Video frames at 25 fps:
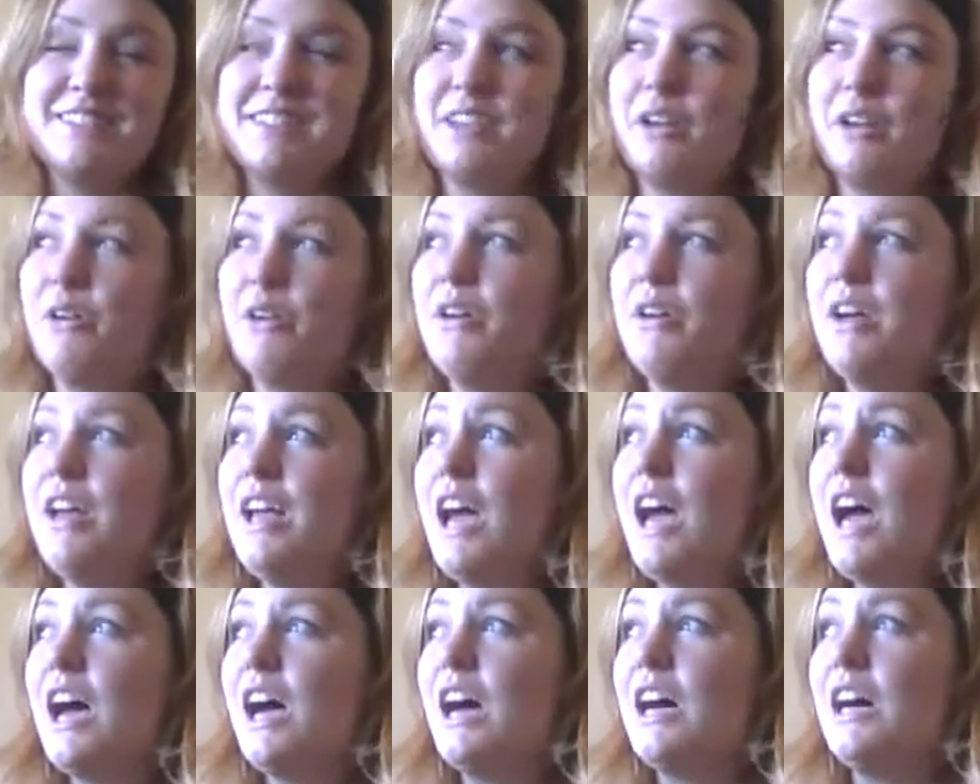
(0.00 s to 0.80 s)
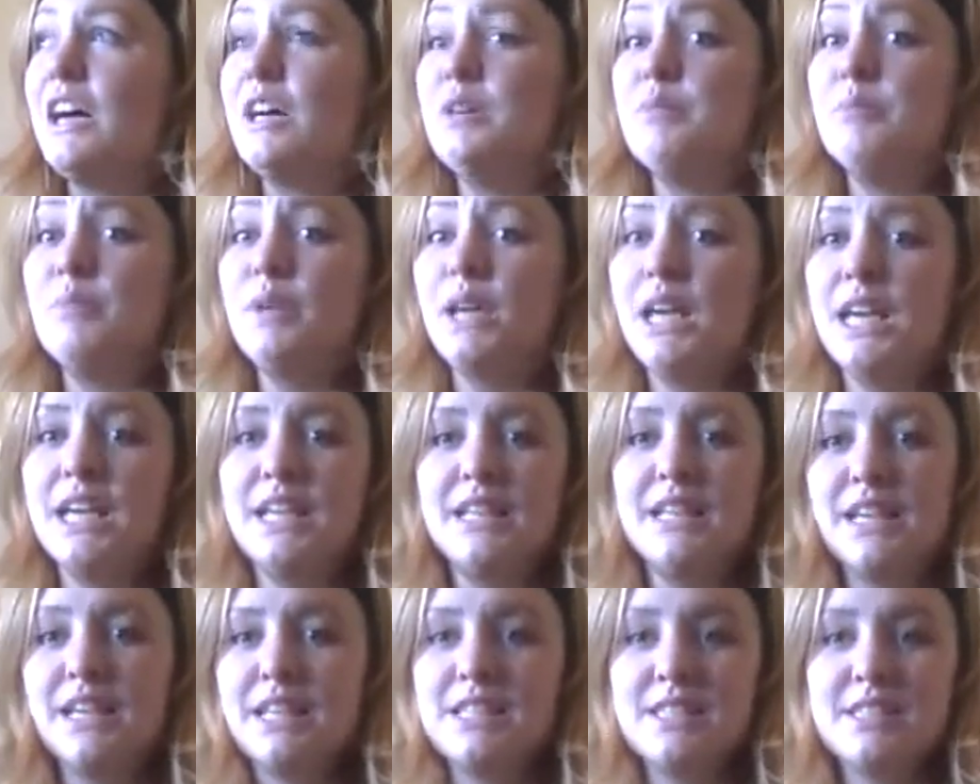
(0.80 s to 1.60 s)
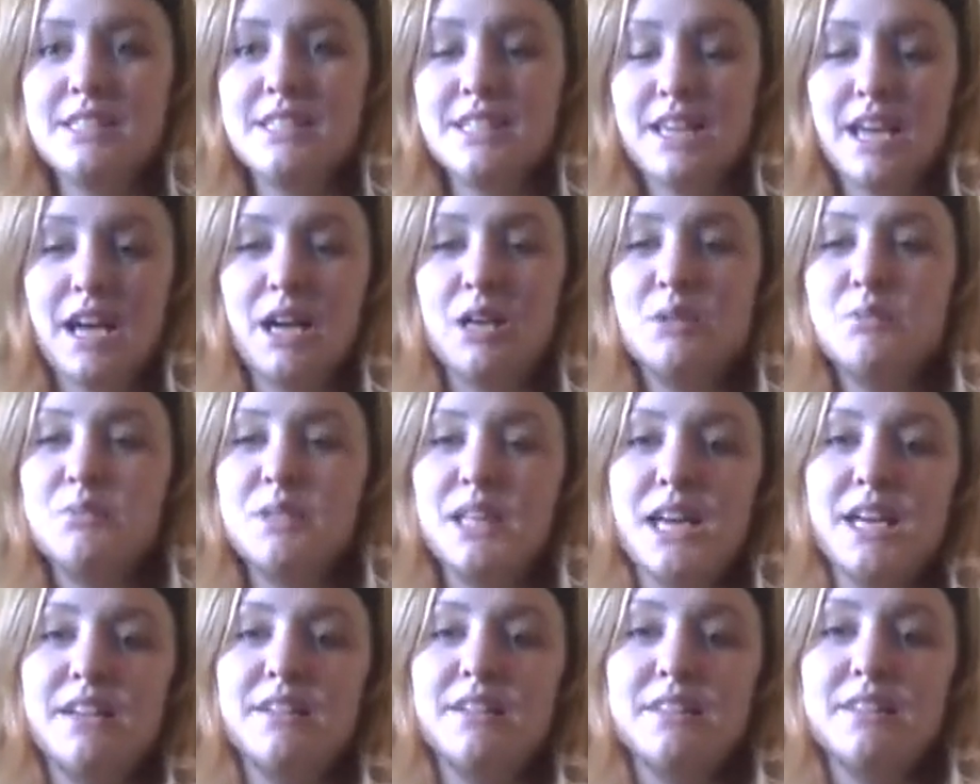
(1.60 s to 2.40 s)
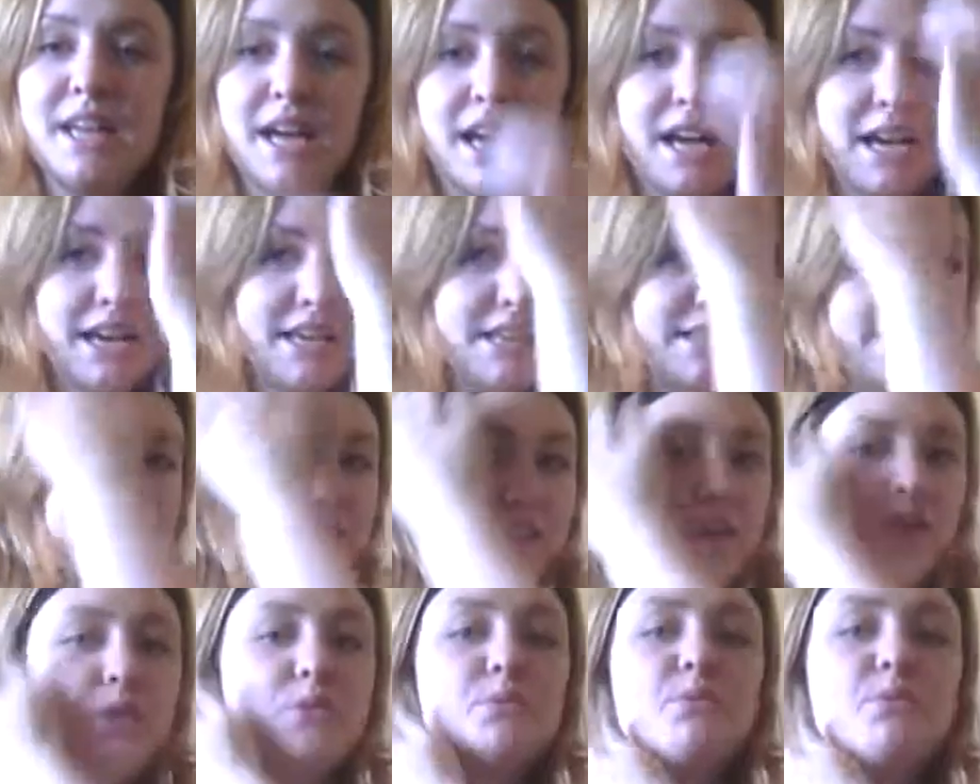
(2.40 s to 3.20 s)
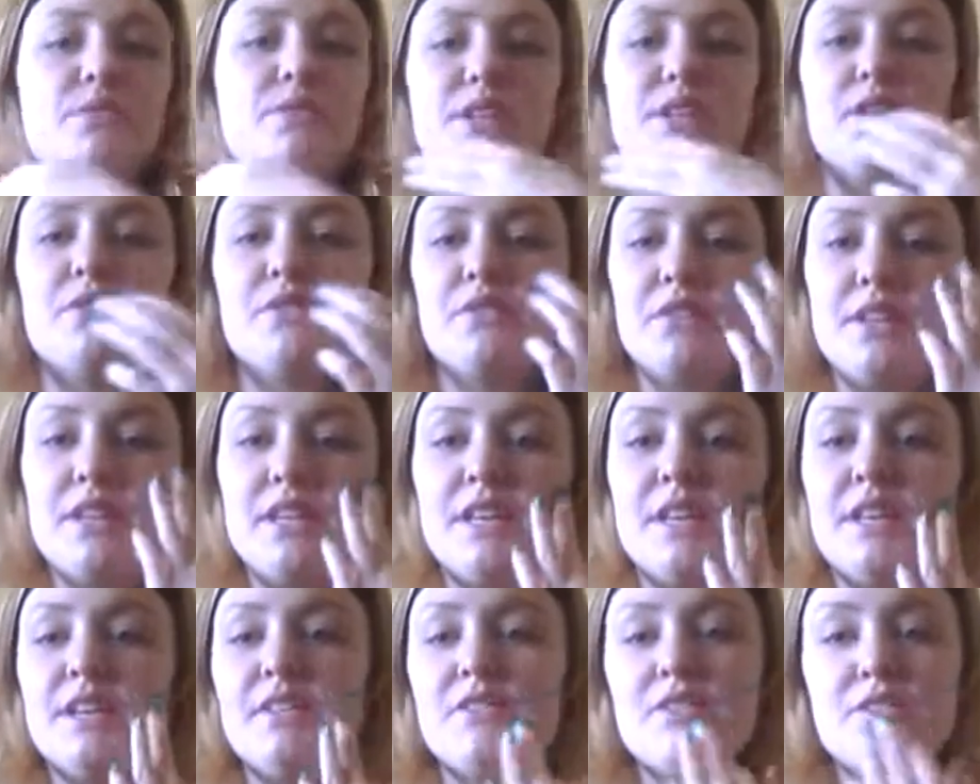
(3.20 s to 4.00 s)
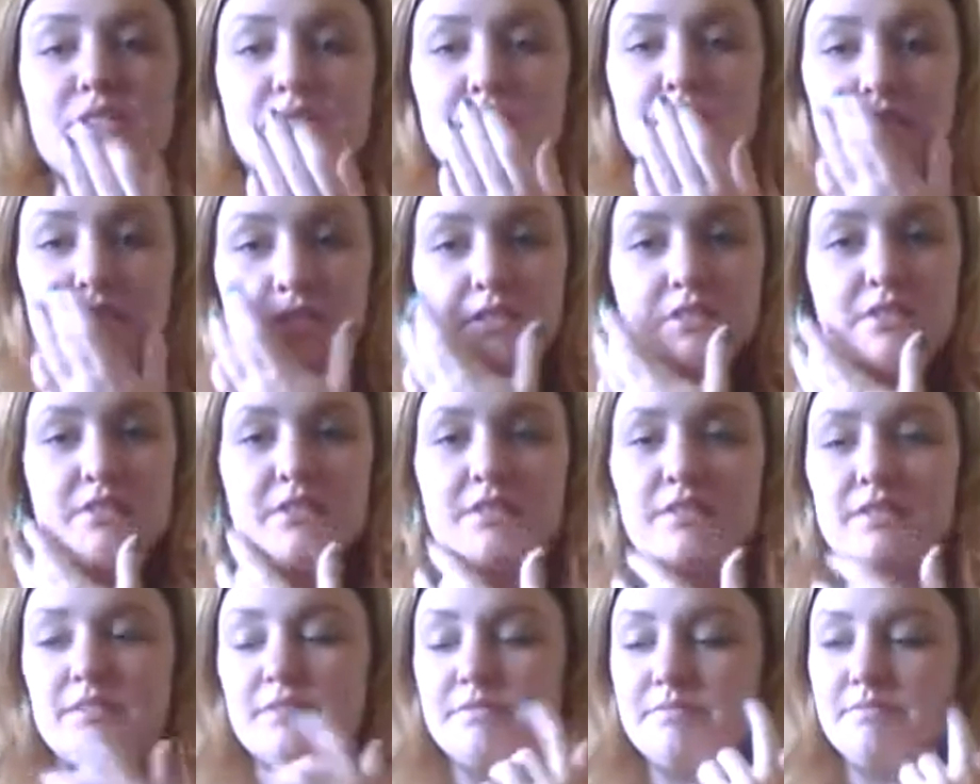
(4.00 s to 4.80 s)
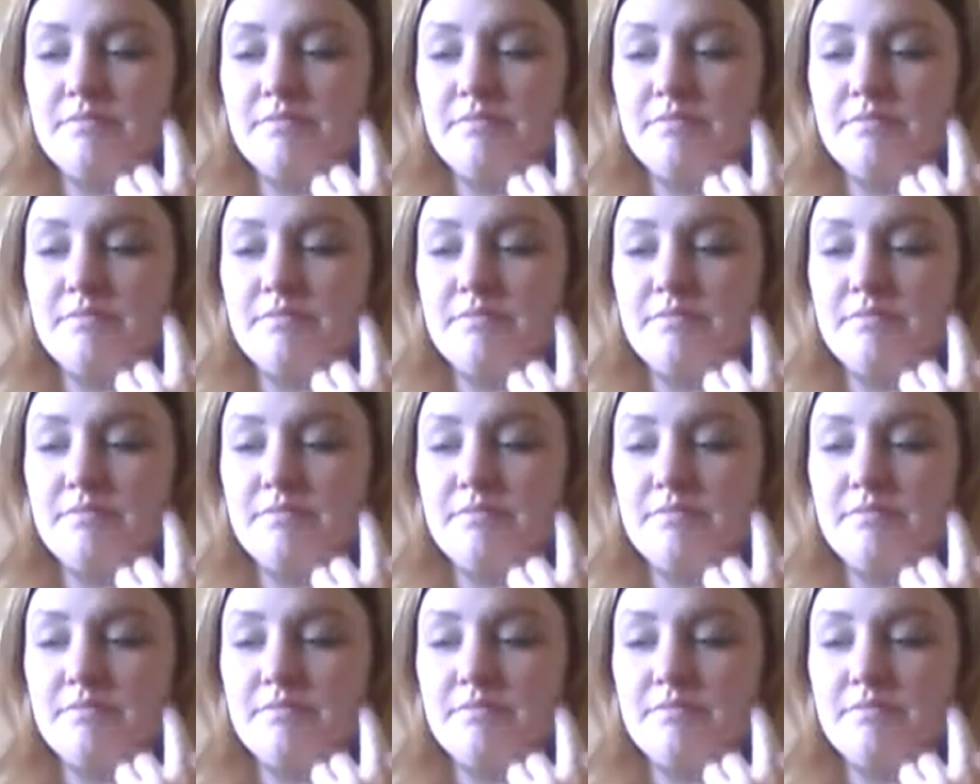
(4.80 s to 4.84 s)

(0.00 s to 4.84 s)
So it's helped out a lot, and hopefully over the years it'll